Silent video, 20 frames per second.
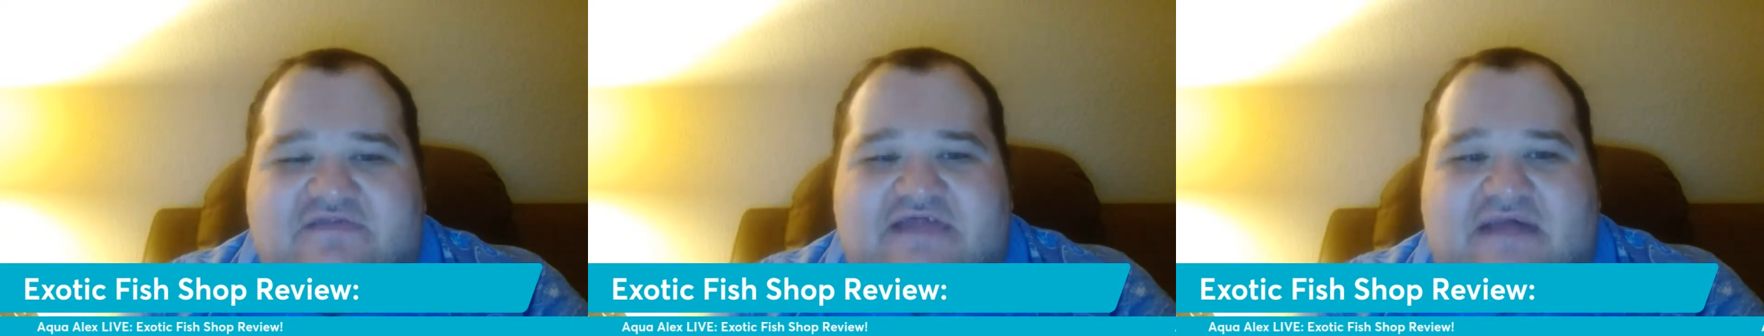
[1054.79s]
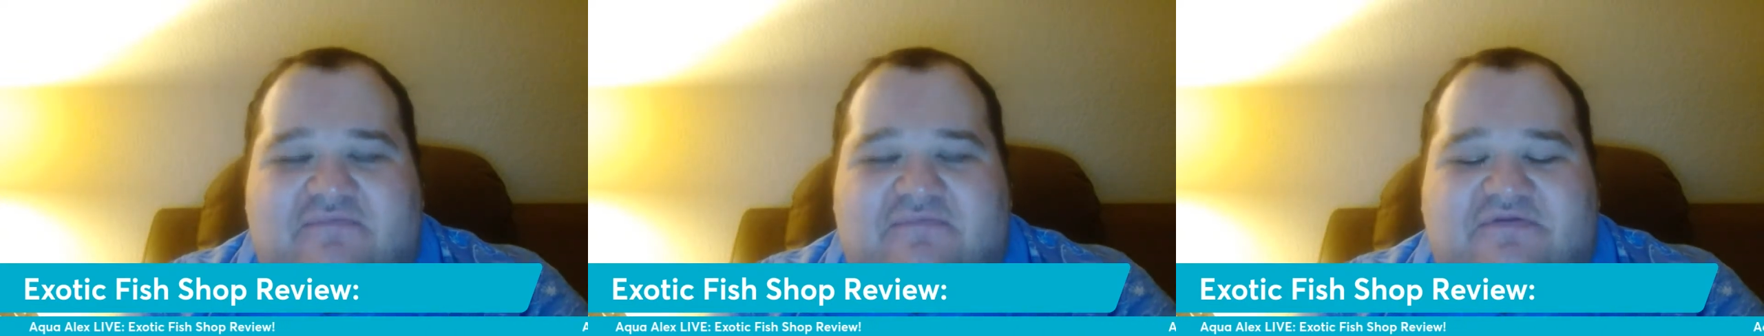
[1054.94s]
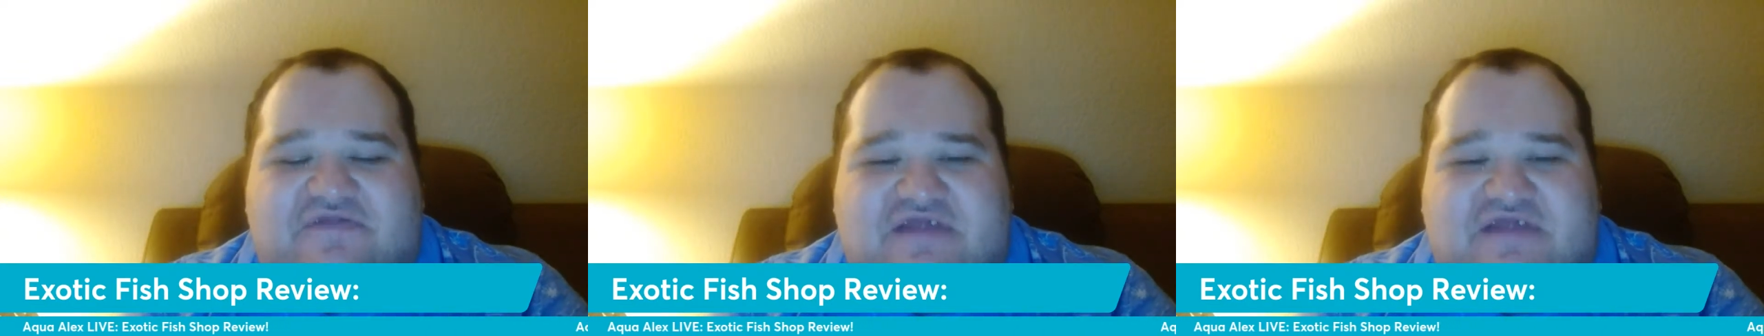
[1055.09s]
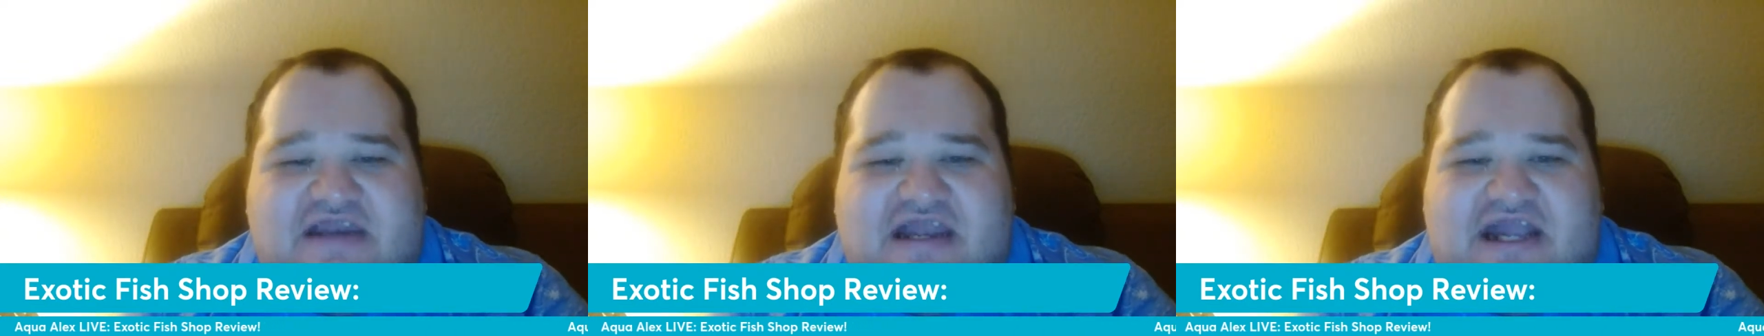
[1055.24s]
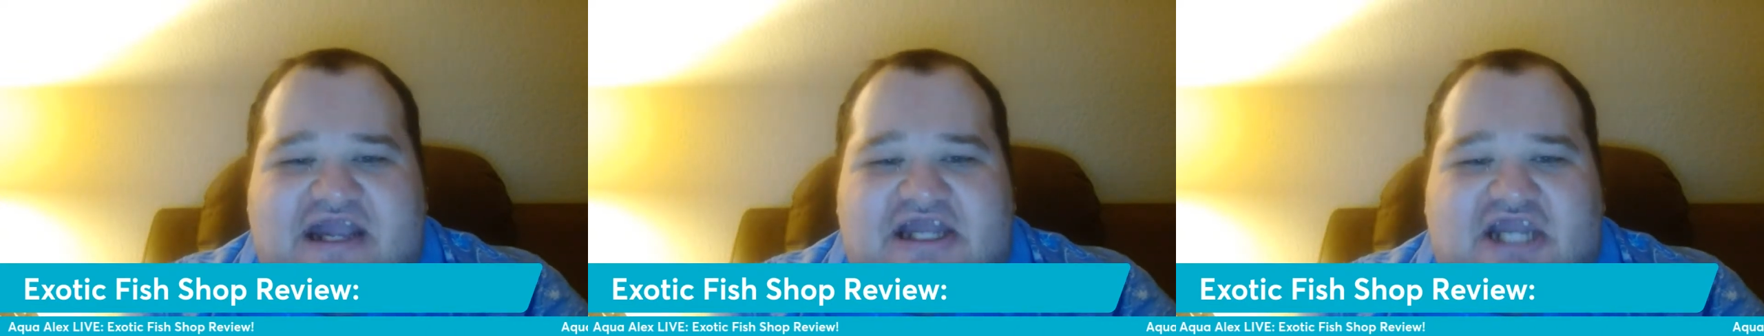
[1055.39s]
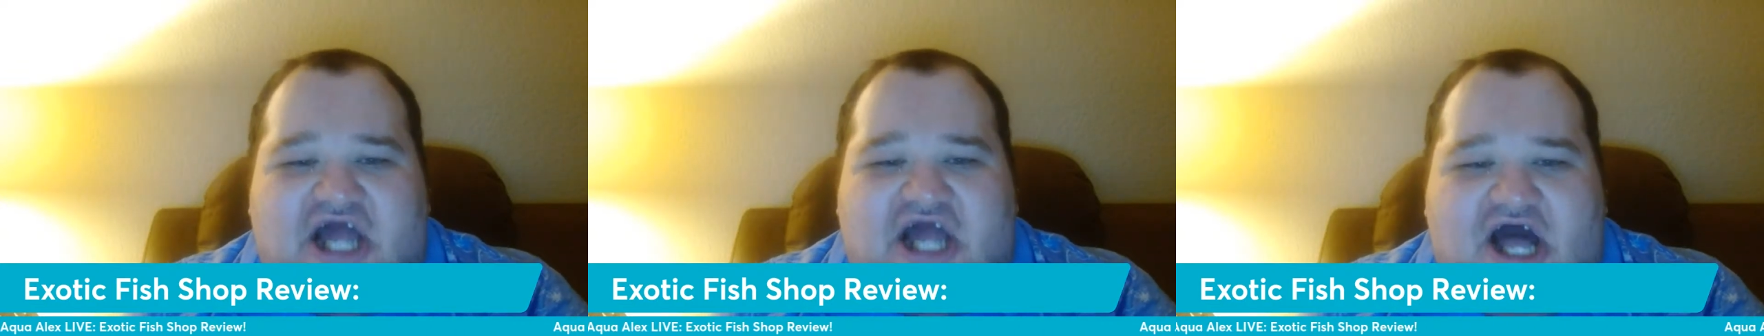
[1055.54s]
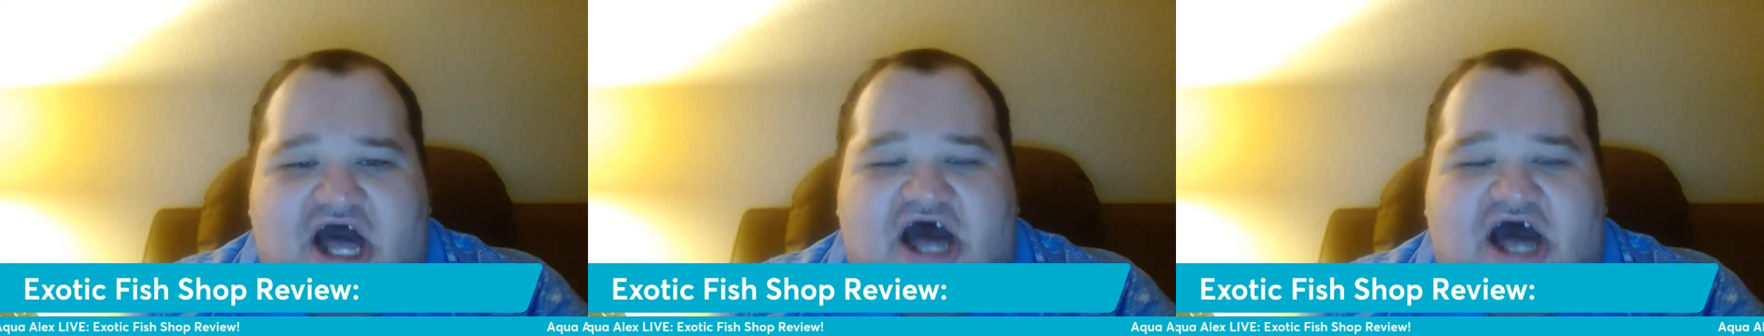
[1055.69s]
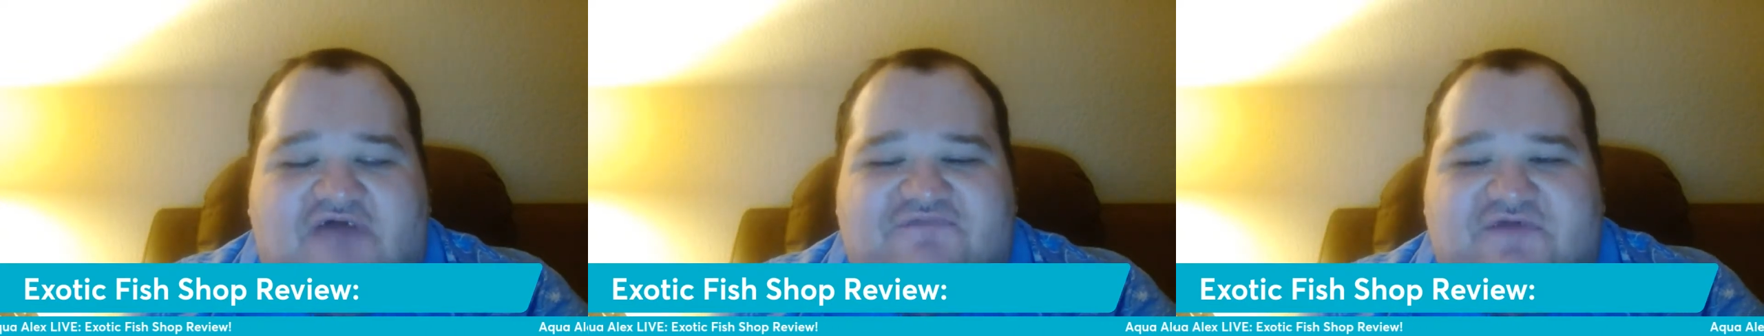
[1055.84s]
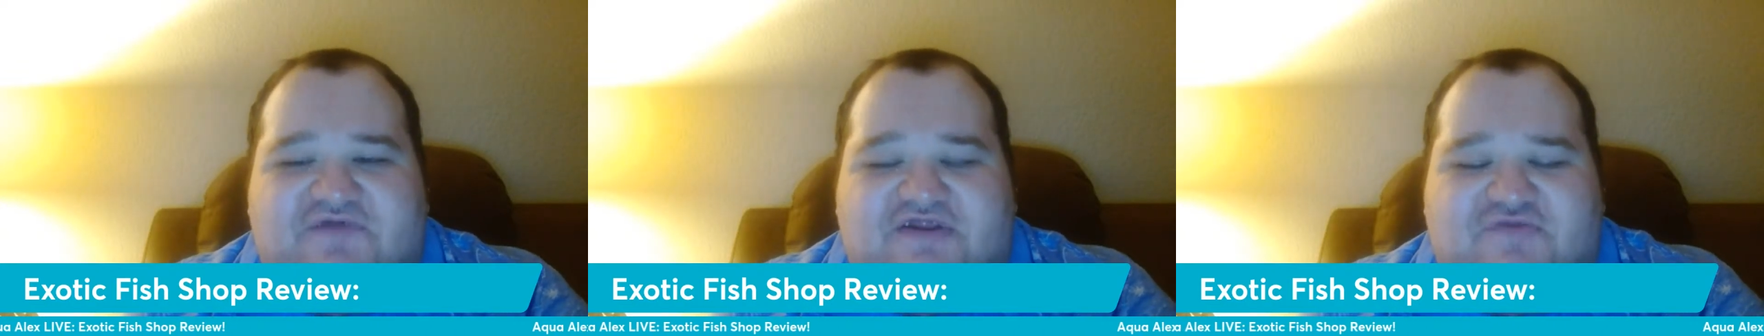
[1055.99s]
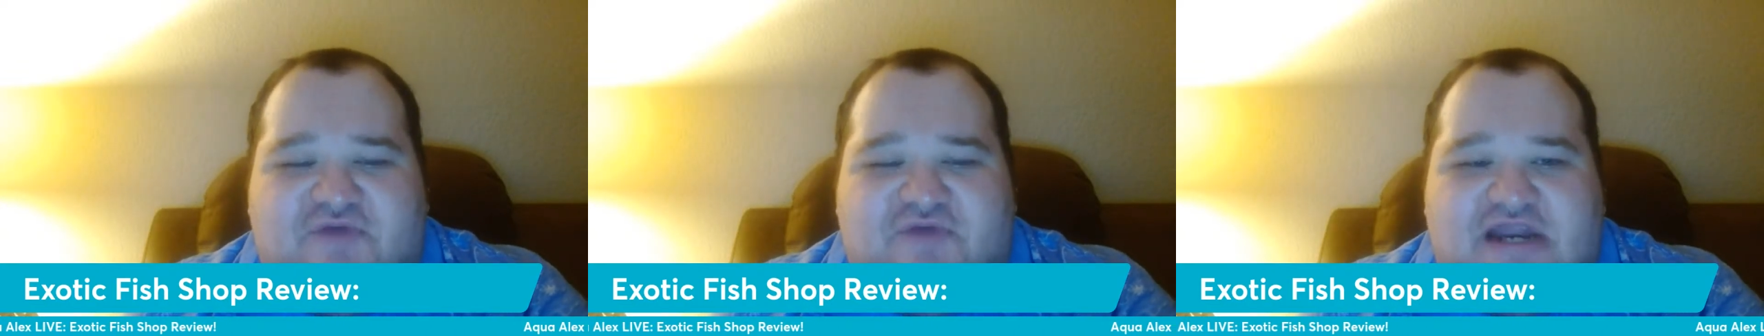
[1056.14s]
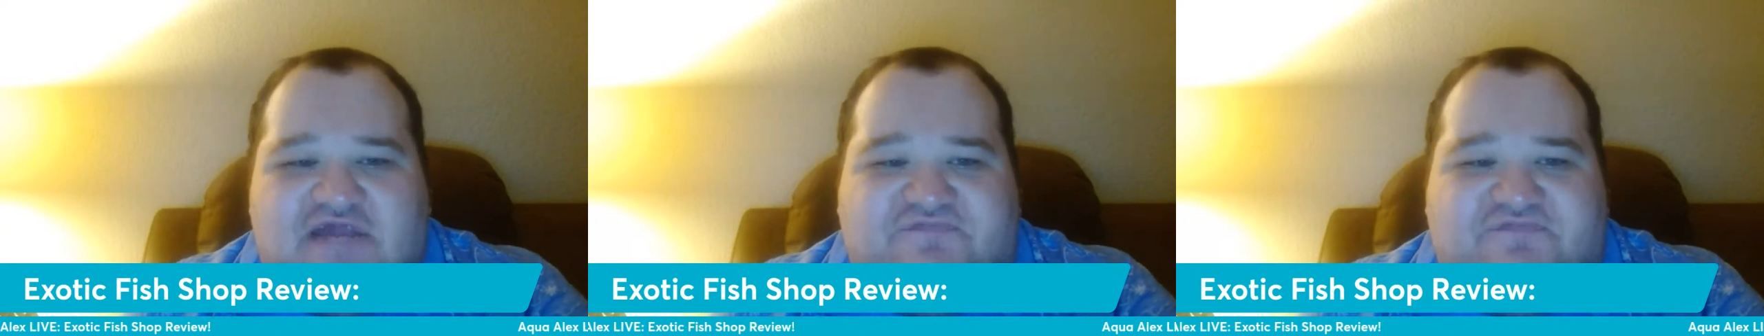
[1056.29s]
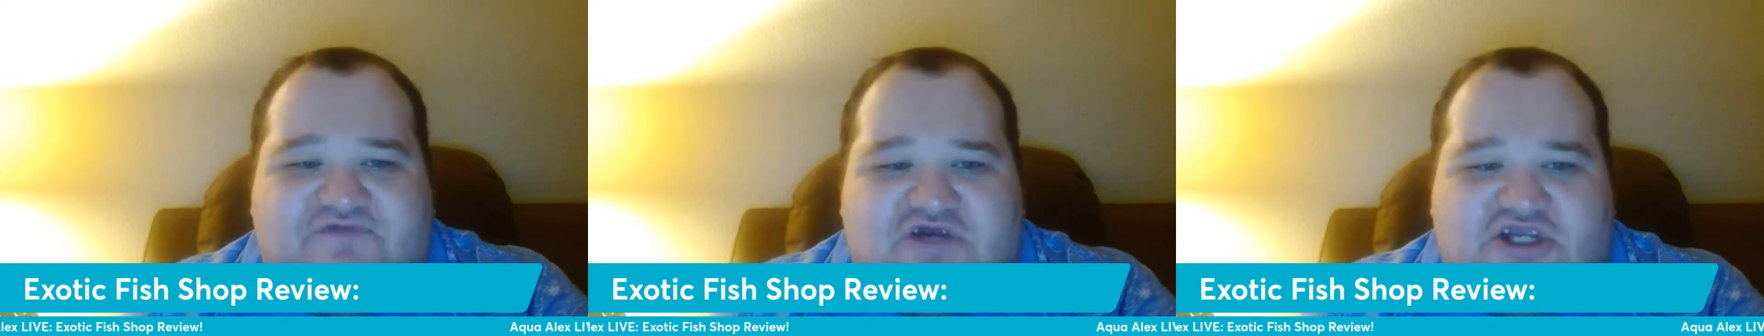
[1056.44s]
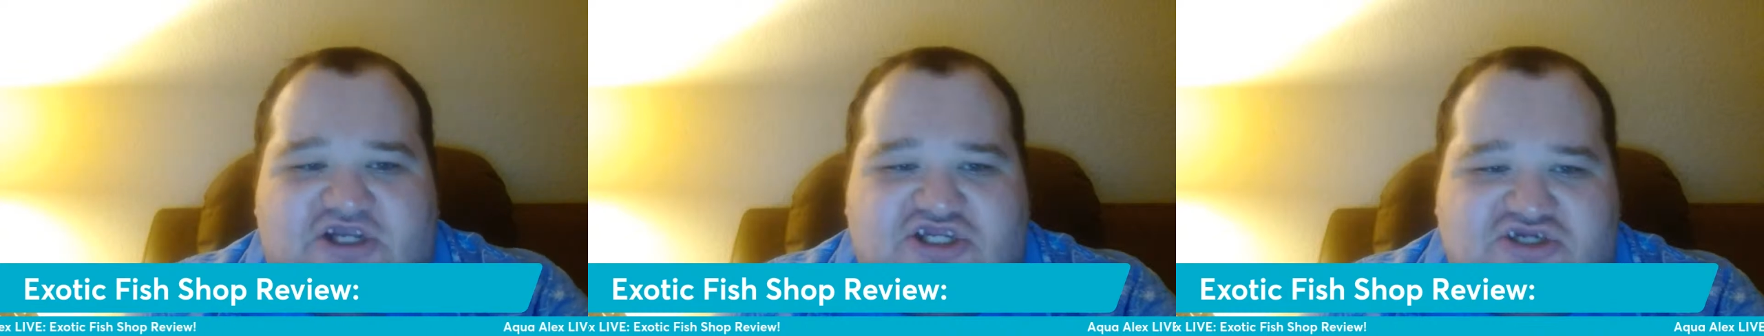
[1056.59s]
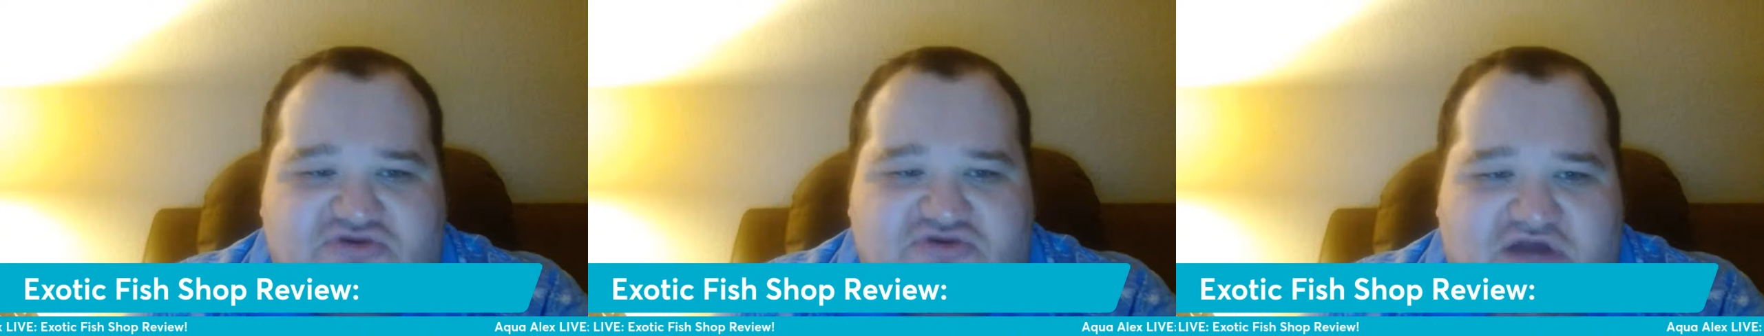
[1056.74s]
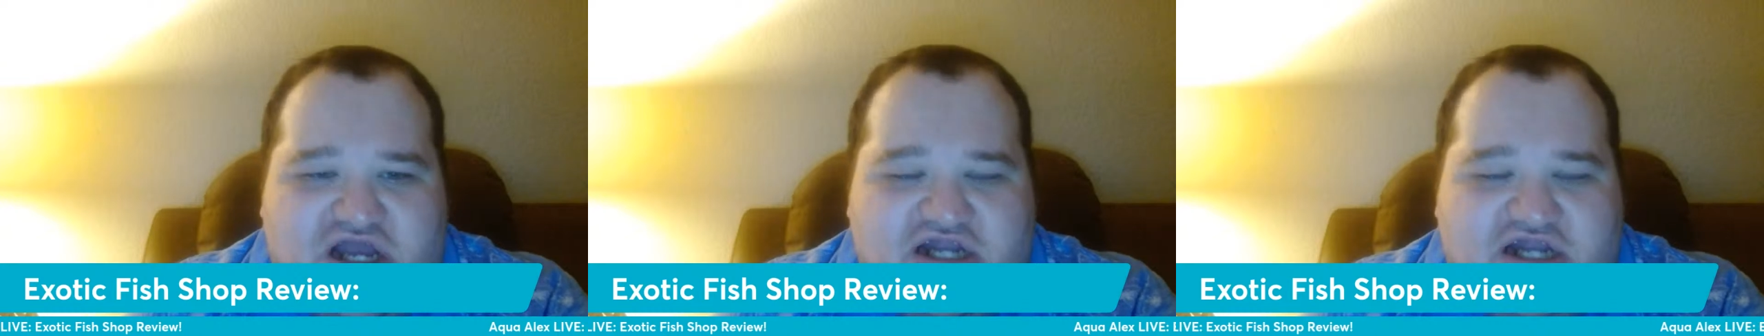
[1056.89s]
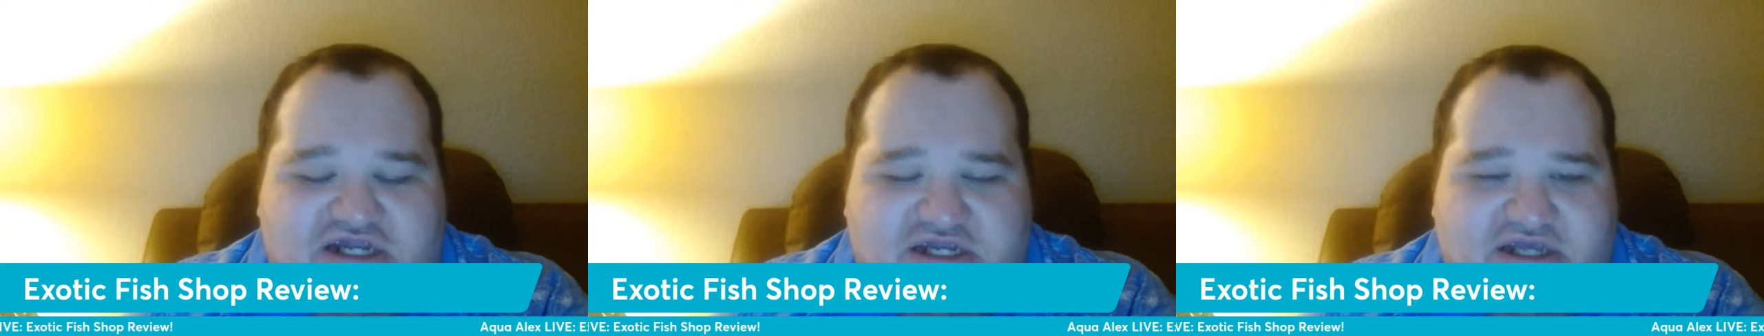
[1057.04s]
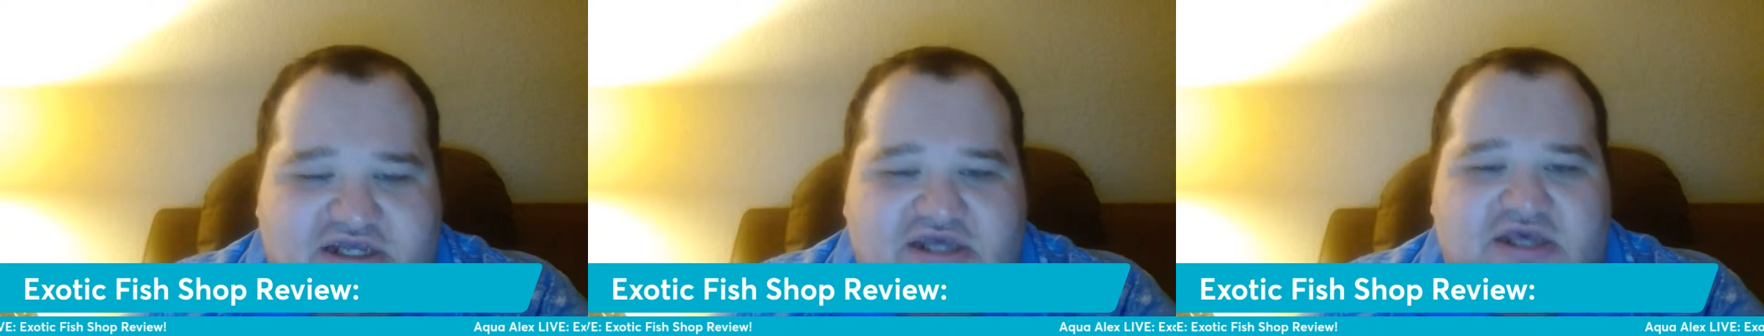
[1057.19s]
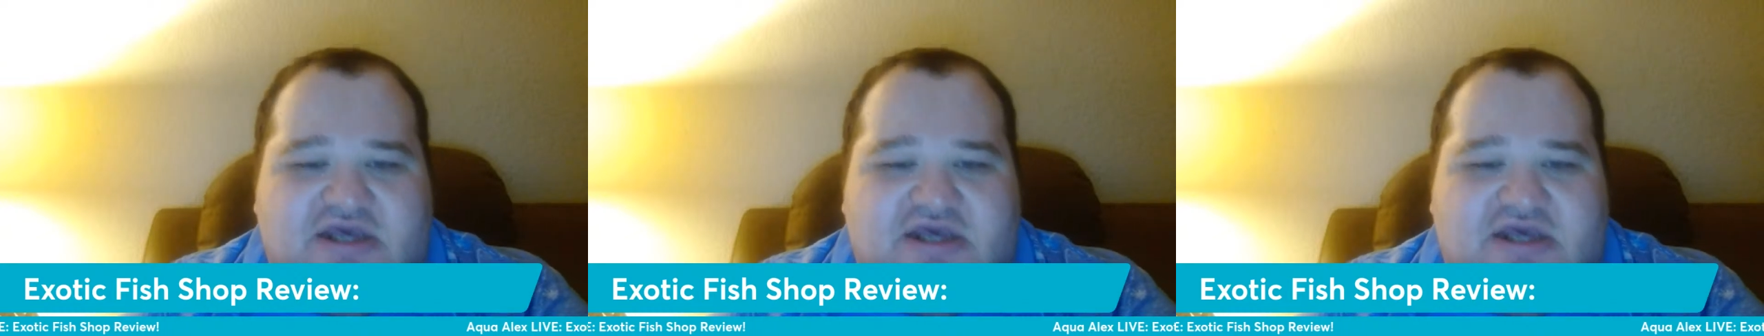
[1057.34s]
them sitting in an office waiting for a truck